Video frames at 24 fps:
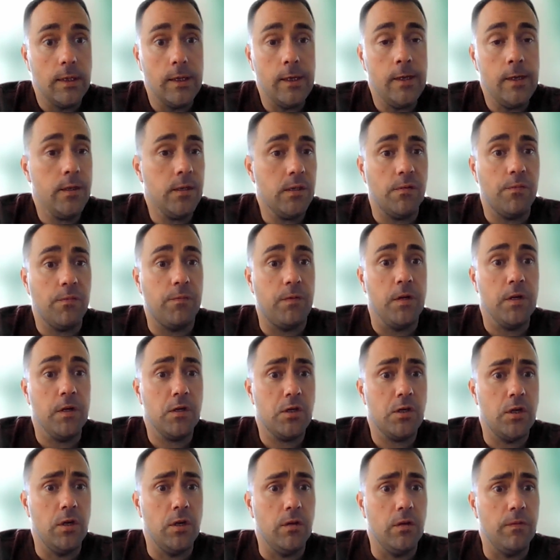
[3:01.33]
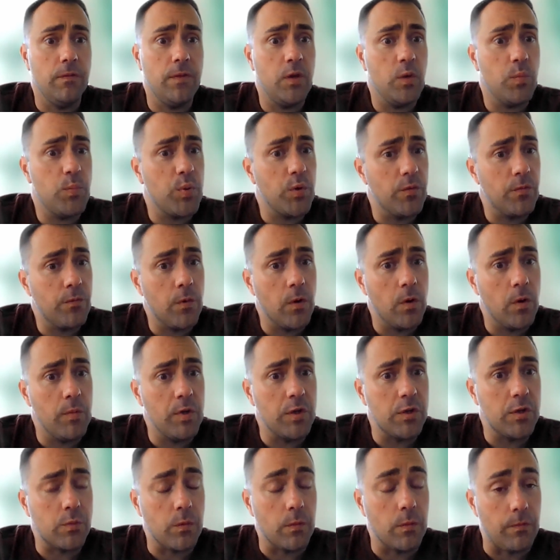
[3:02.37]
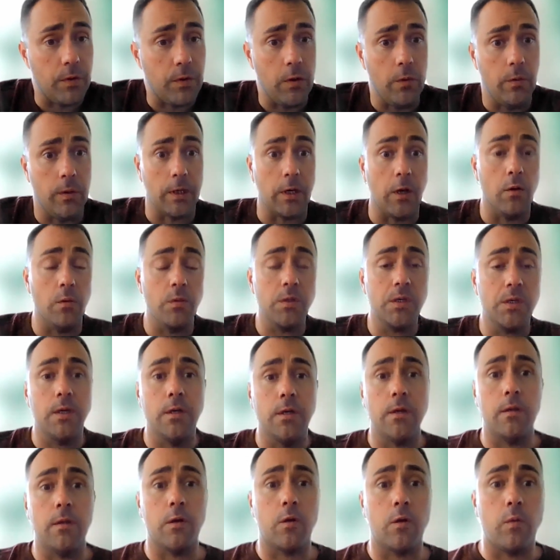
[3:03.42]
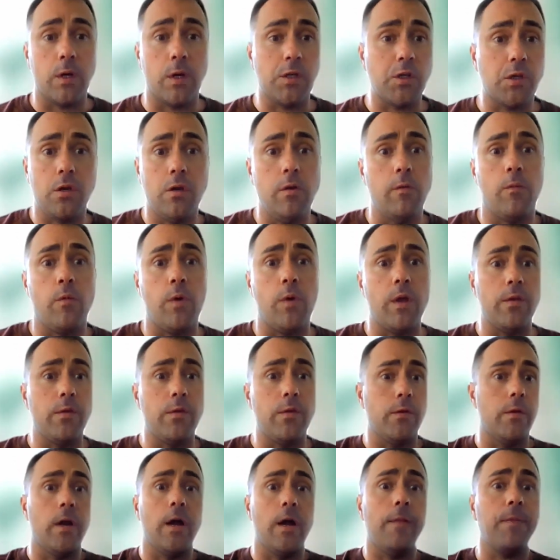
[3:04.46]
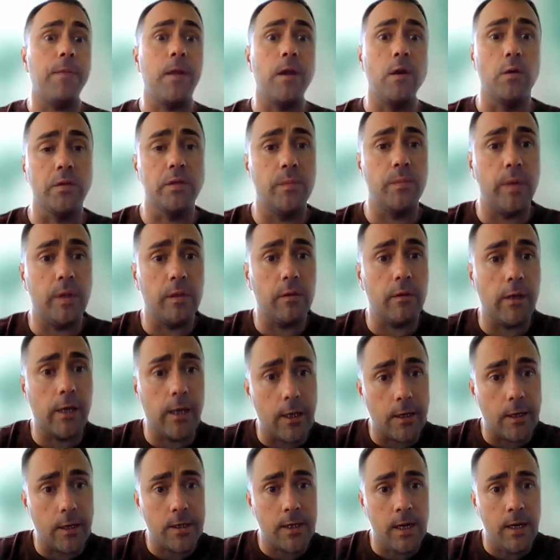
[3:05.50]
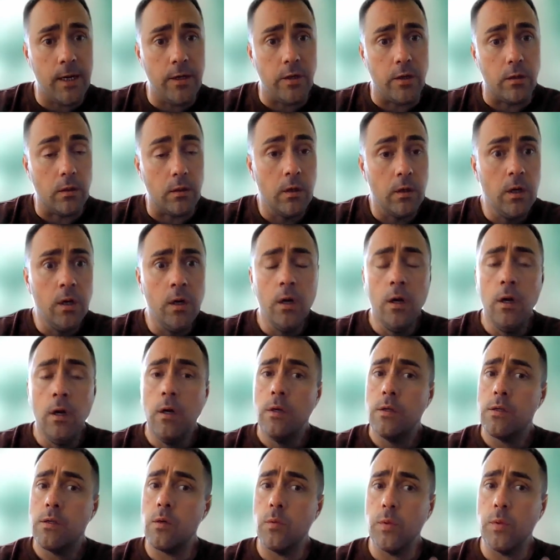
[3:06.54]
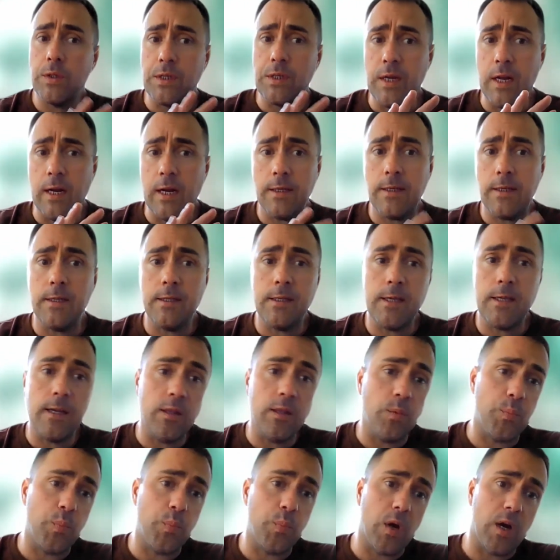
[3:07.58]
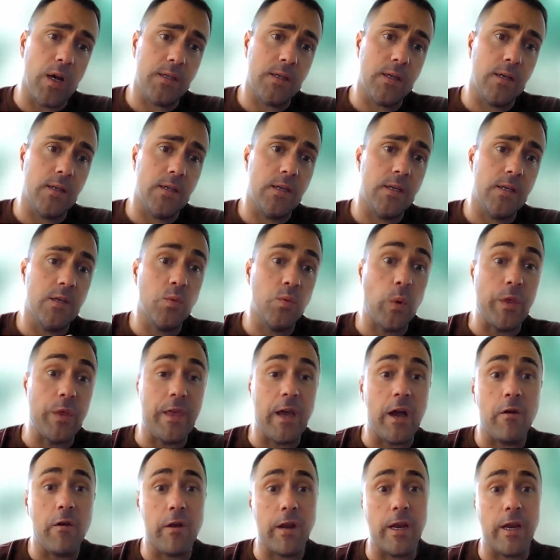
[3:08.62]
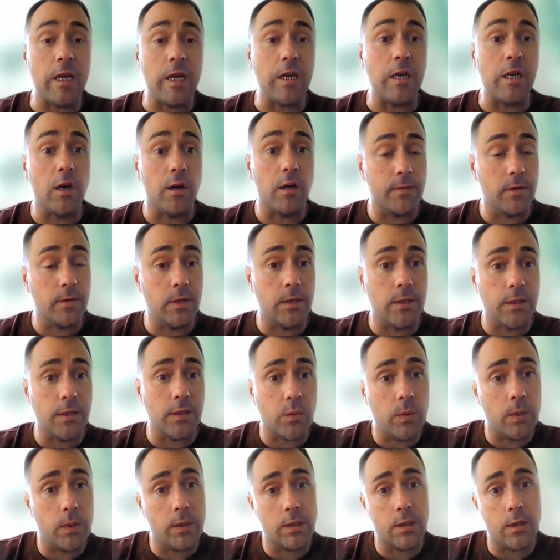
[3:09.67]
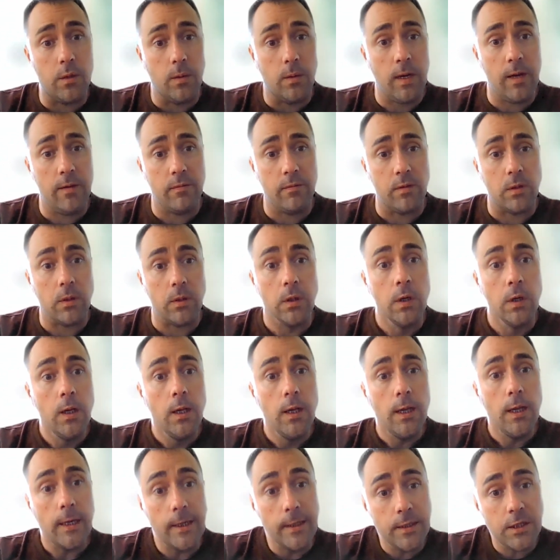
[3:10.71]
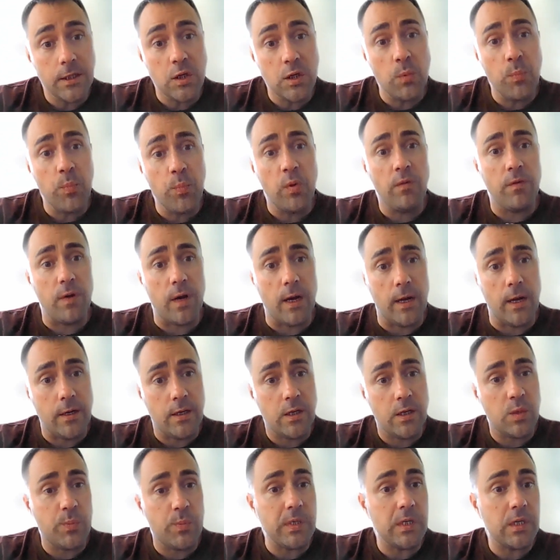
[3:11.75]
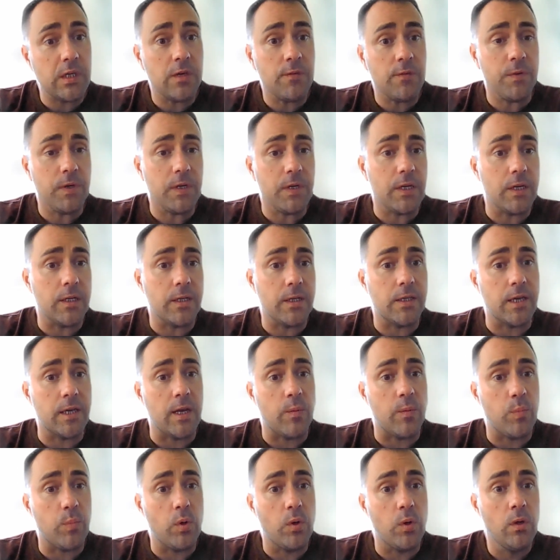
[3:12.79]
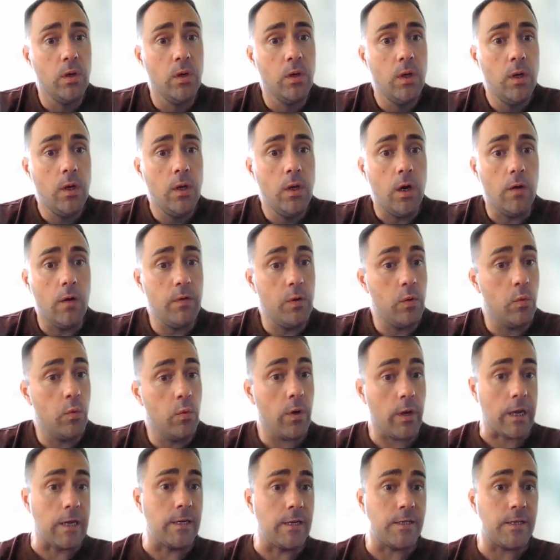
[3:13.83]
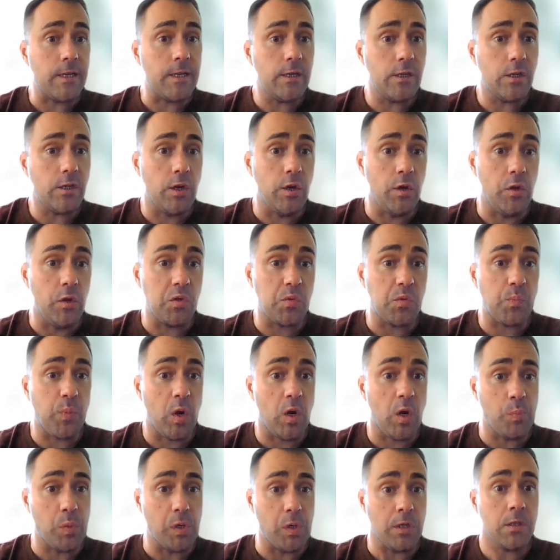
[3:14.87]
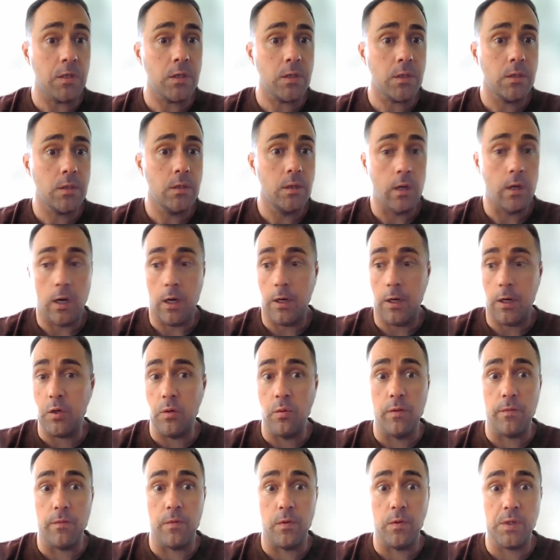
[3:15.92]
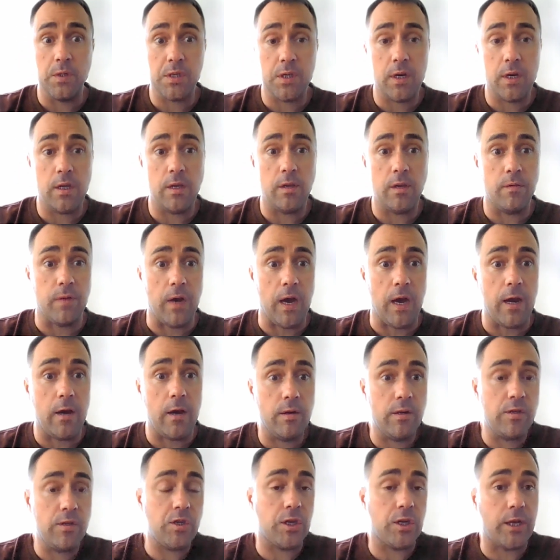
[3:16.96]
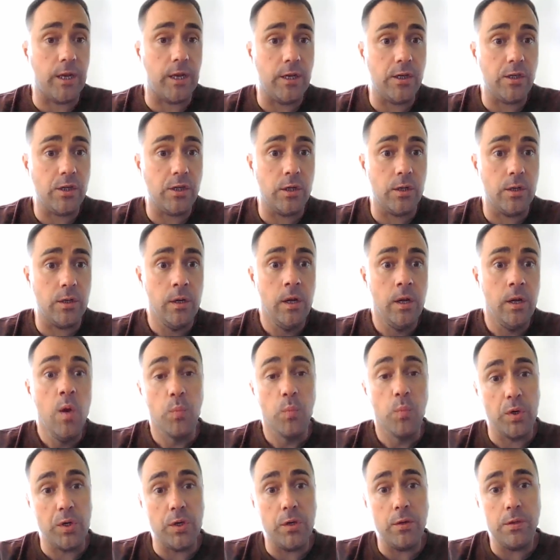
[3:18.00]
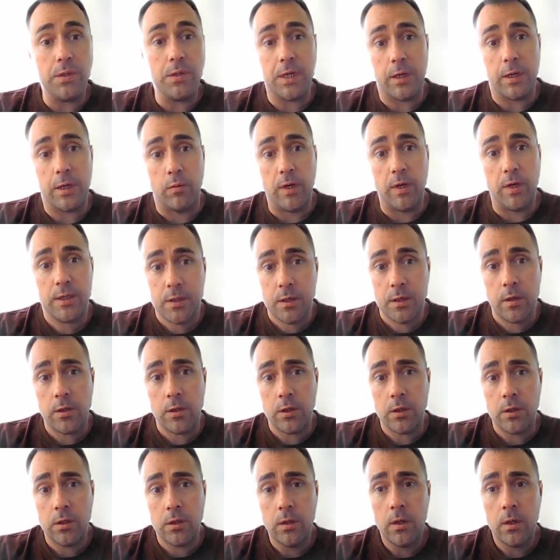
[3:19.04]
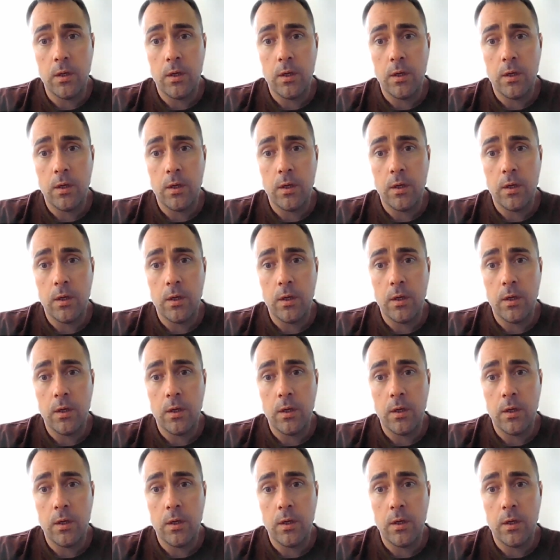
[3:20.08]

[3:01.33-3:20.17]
is a function of their performance review and goes into the question of whether or not they ultimately get tenure. So it's not to say the process is without any governance whatsoever. It's to provide a specific example of an organization whose purpose, a university of higher education producing research,